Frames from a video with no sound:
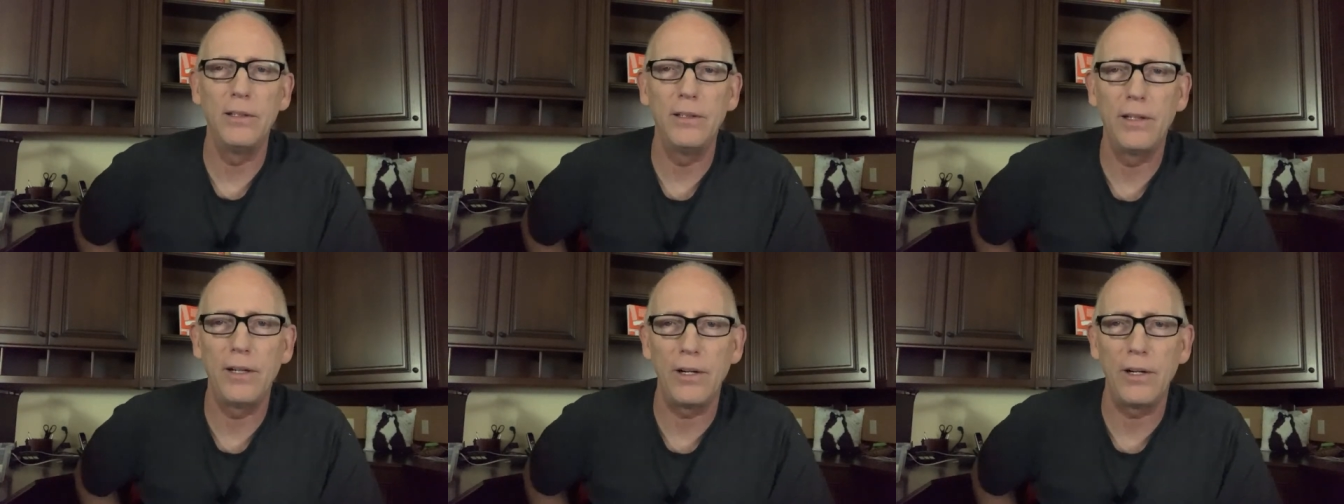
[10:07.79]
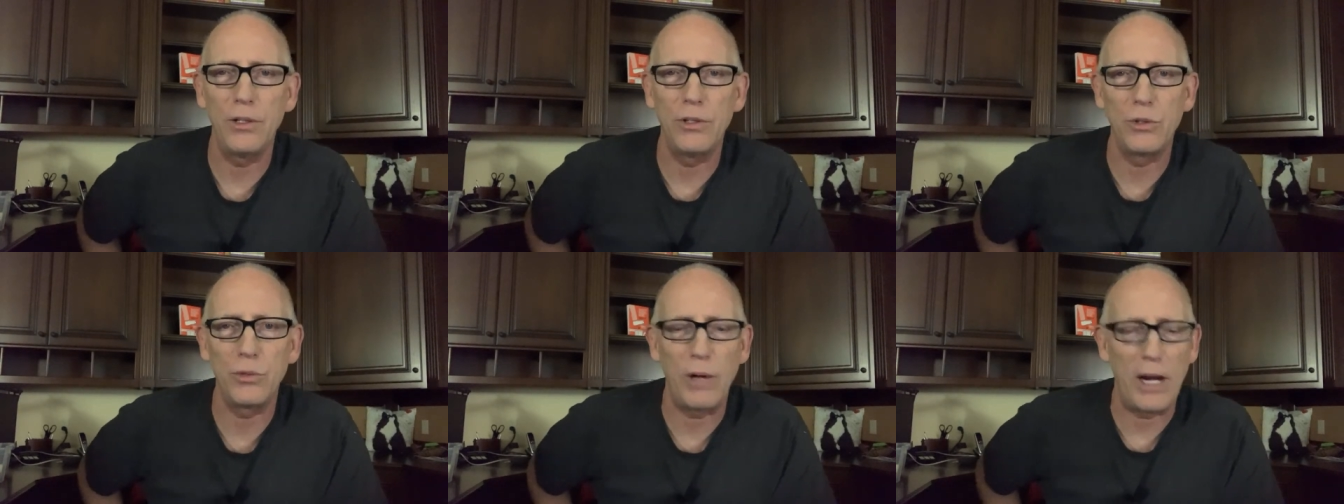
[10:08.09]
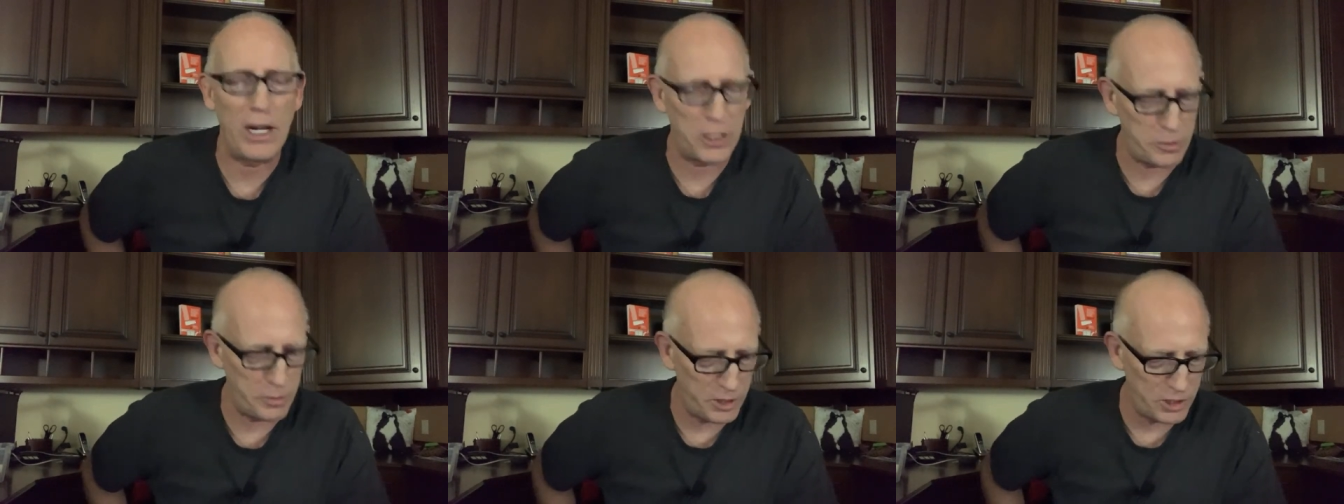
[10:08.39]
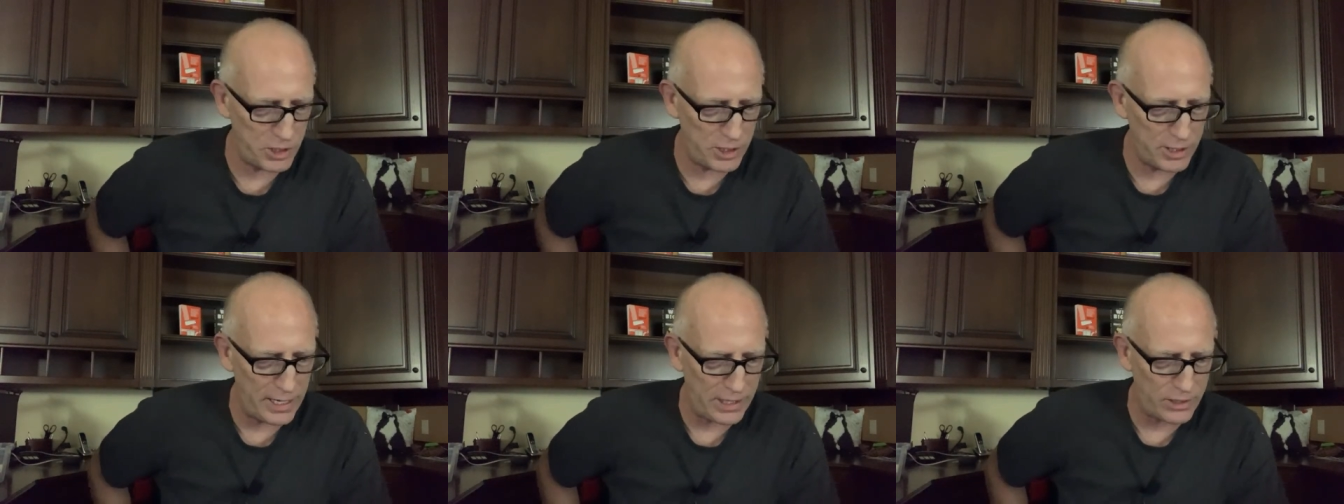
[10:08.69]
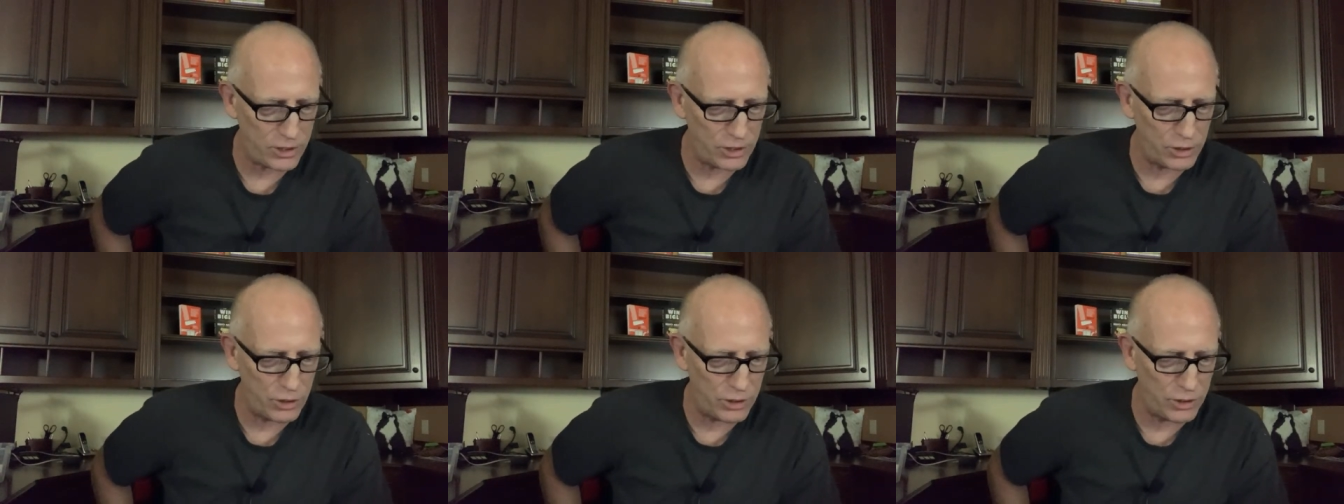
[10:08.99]
because Rasmussen
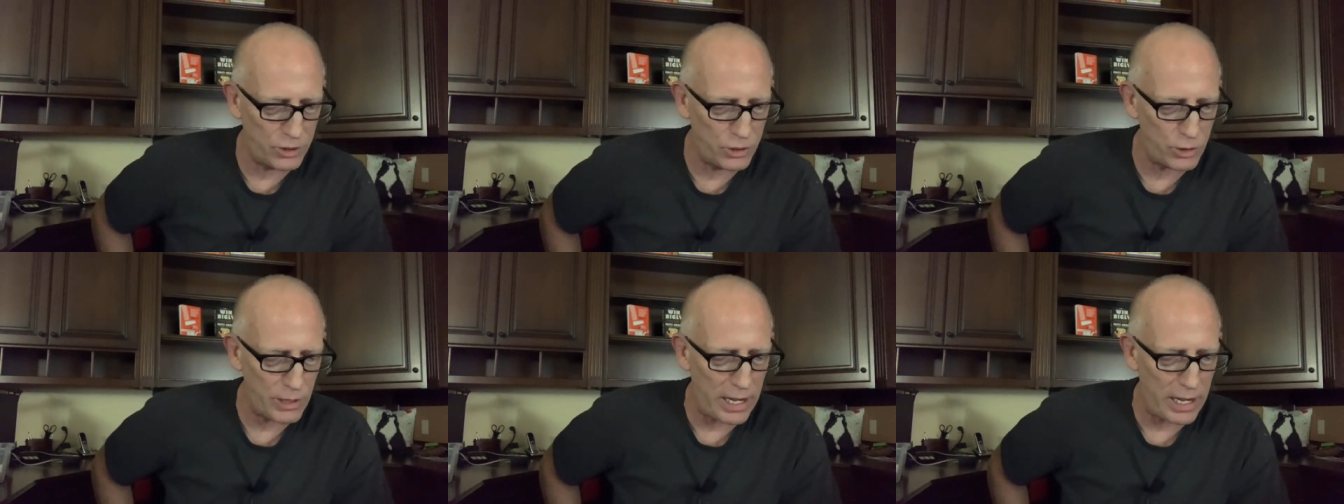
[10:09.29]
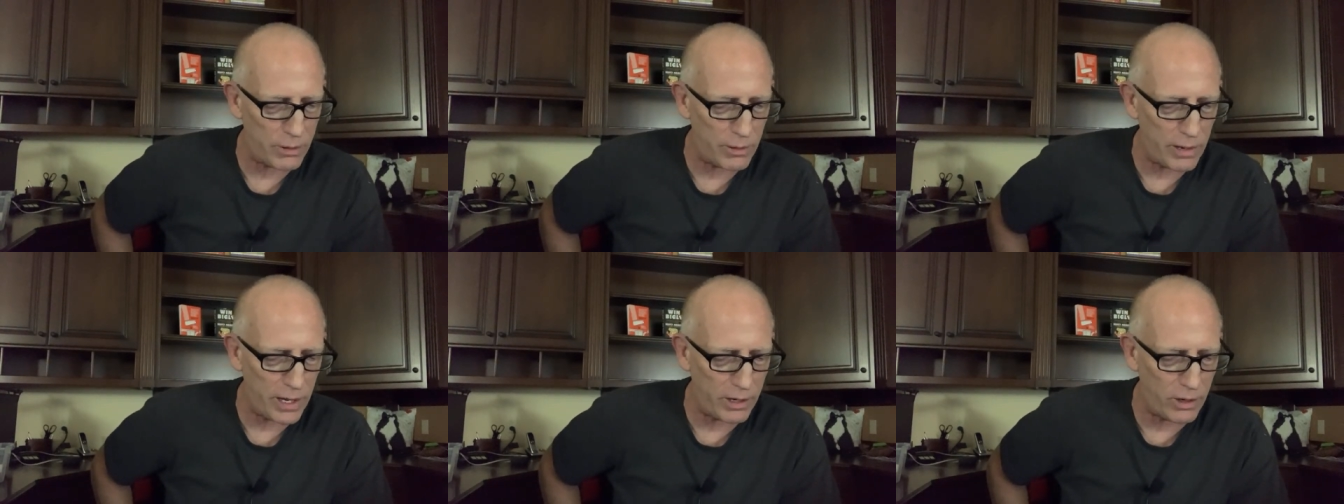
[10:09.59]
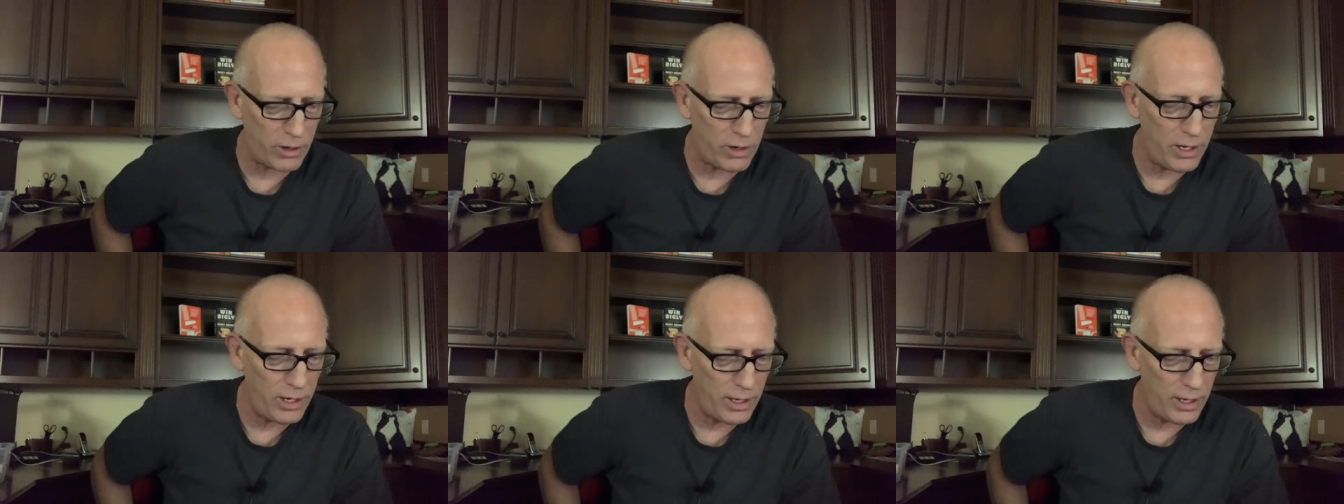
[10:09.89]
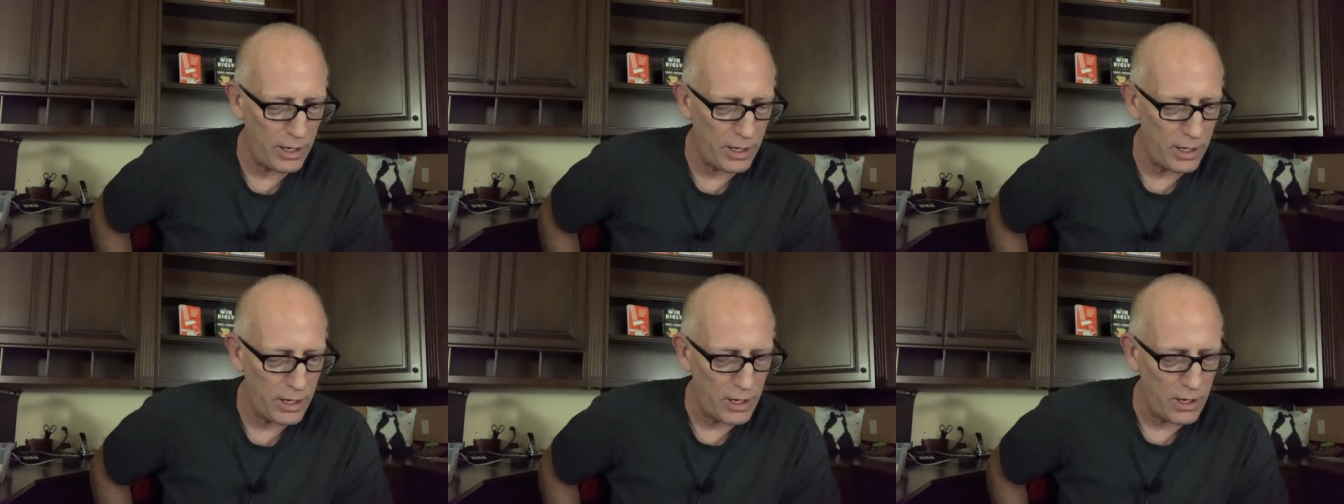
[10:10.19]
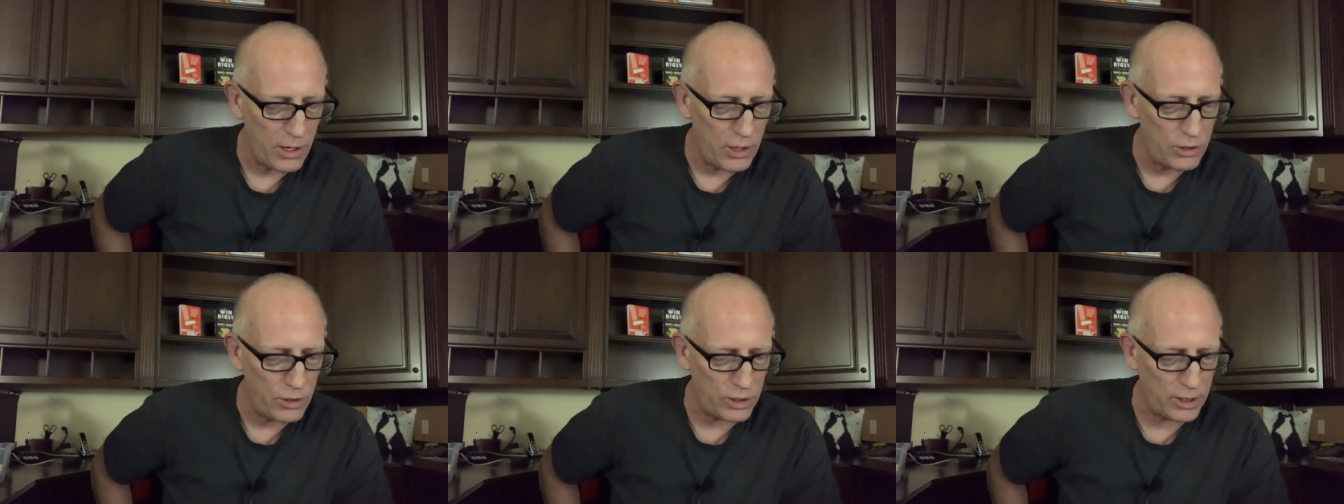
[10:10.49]
has a good track record.
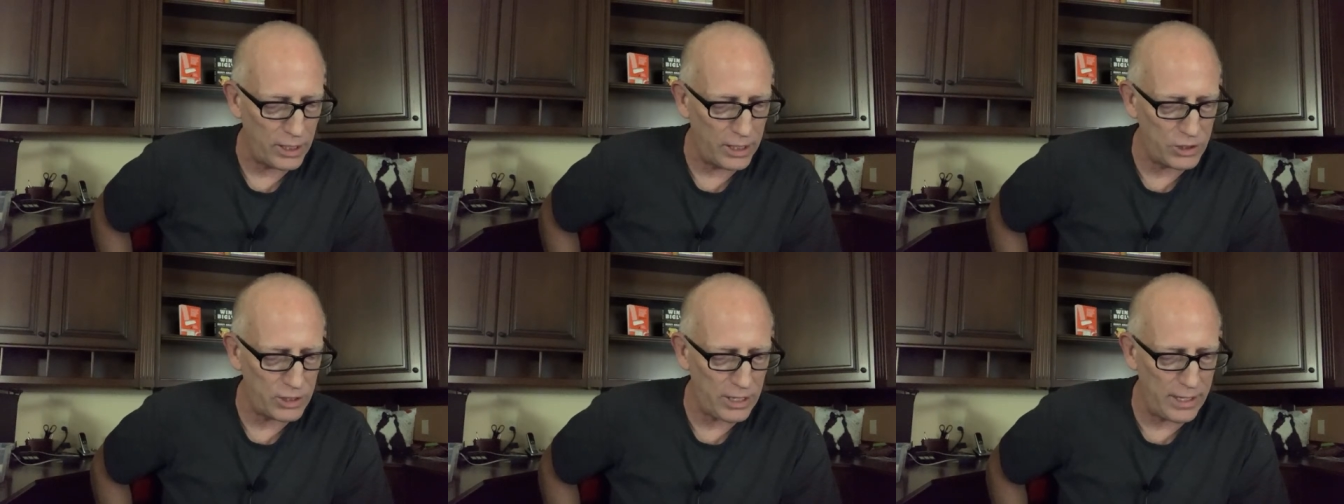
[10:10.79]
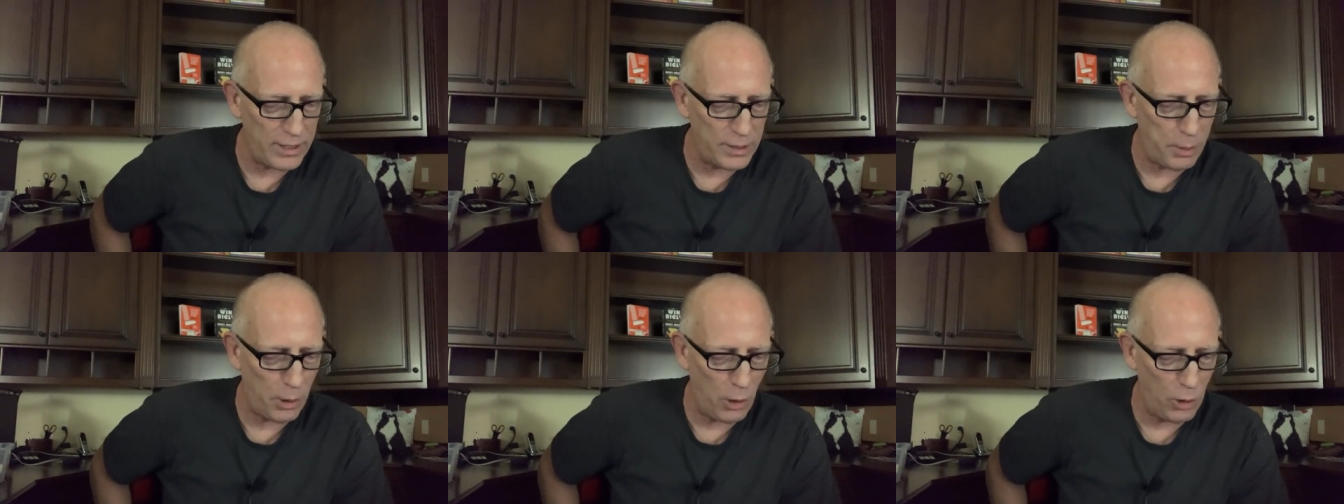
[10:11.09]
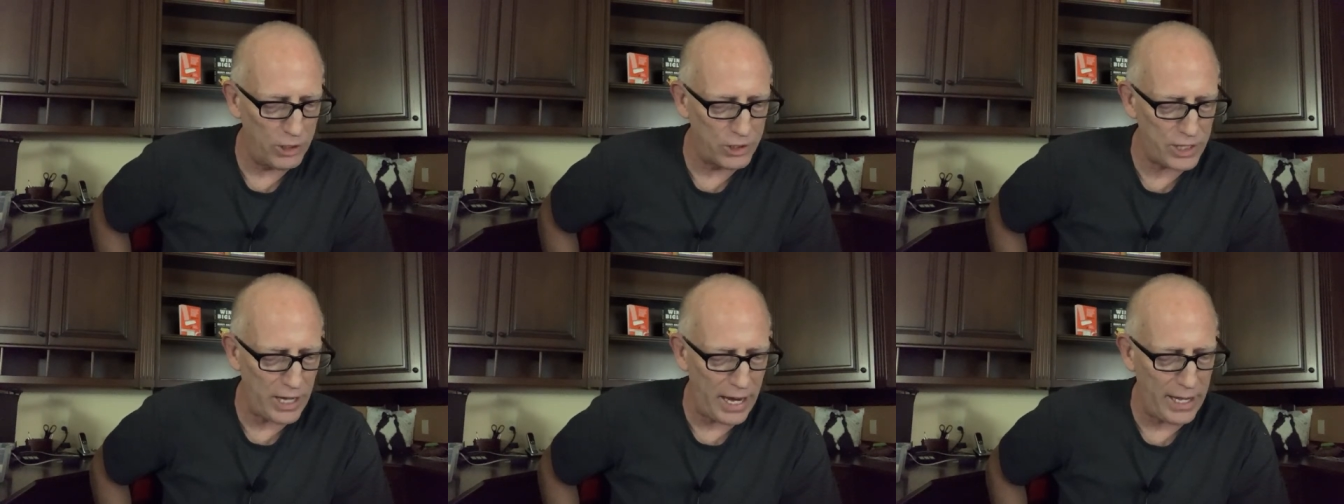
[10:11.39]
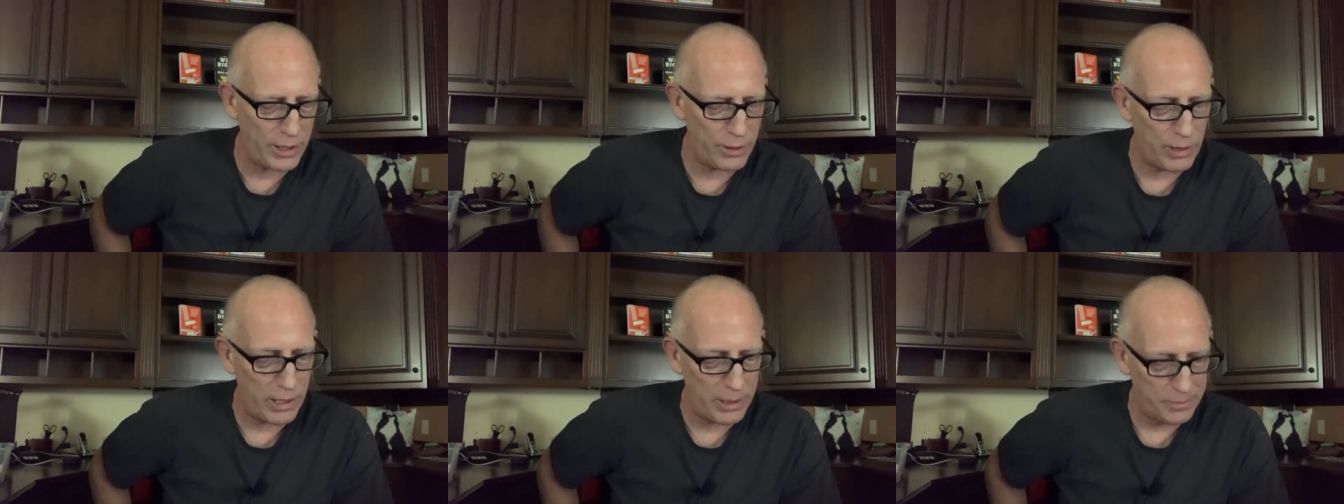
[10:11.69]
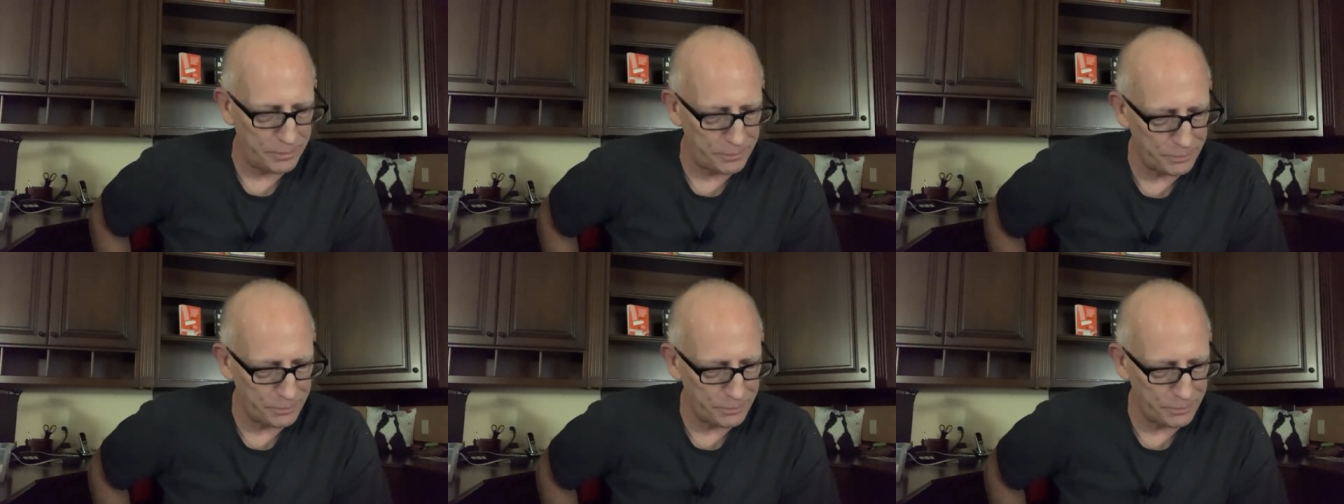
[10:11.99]
So let's say the poll is accurate.